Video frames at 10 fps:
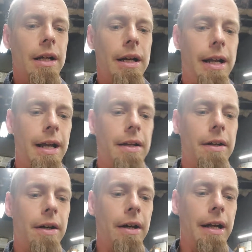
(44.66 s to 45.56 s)
And
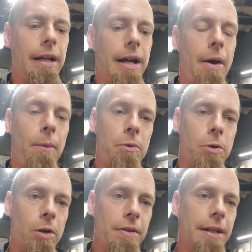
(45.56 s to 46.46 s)
I
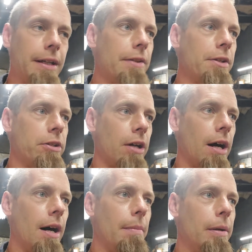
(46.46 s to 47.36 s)
drove it in the
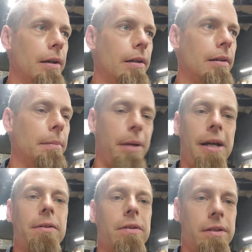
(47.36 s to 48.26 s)
shop,
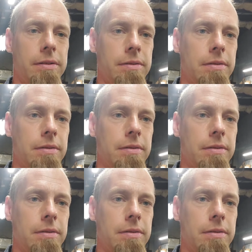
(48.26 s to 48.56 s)
pedaling it,